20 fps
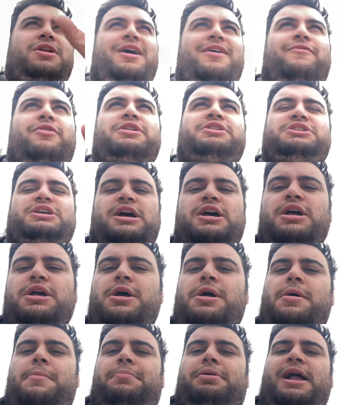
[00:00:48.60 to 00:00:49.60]
everyone to
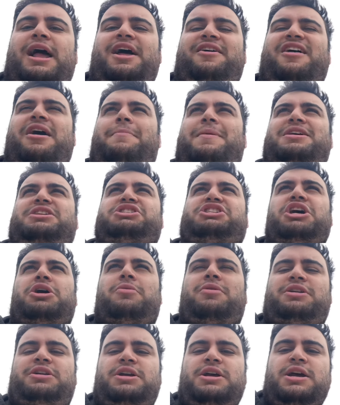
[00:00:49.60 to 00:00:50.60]
play at their best
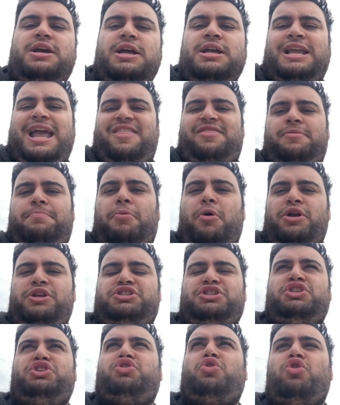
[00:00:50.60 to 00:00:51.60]
still and get the points
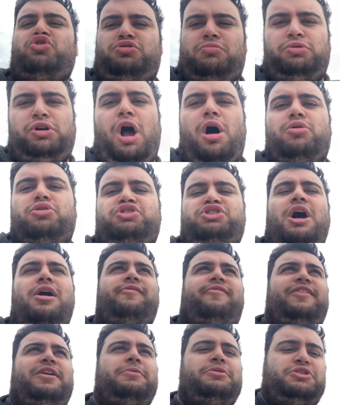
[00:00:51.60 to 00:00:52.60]
and score some goals. So
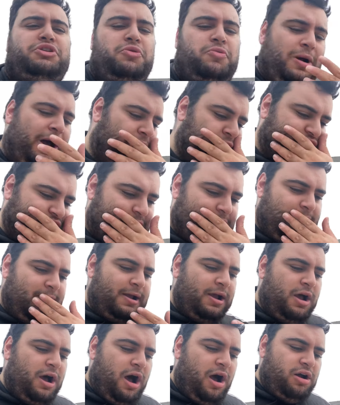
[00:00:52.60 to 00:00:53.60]
hopefully we do well. So
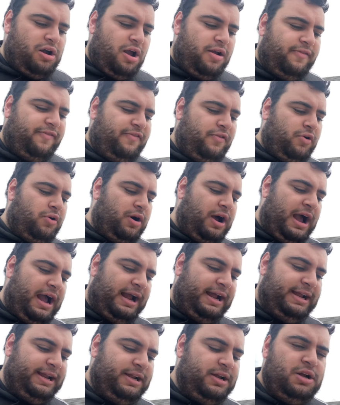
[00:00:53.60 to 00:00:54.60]
I'll go for
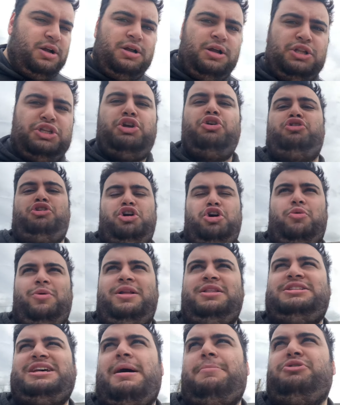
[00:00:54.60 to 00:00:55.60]
a 2 0
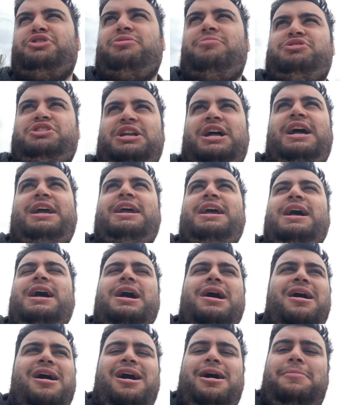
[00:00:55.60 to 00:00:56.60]
win to Amersham today.
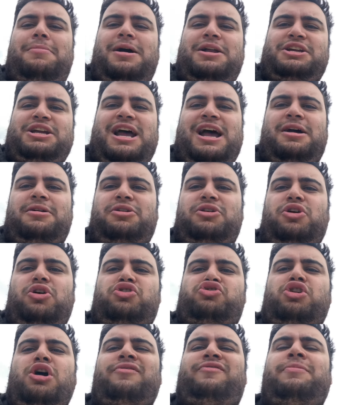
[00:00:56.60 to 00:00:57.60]
Um, and yeah, got a
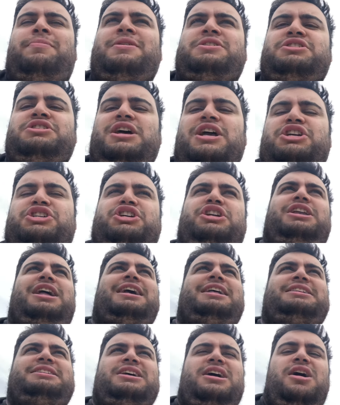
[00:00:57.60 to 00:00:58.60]
trophy presentation
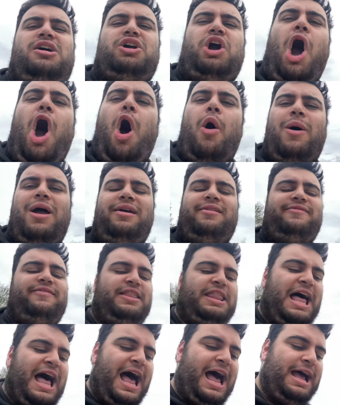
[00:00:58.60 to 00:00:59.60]
later. Can't wait for
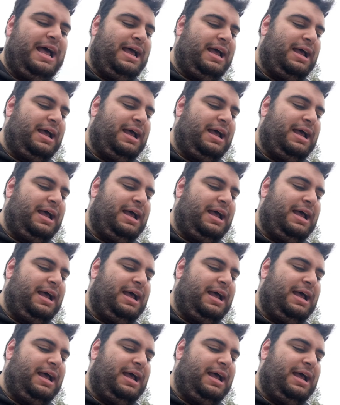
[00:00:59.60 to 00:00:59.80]
that.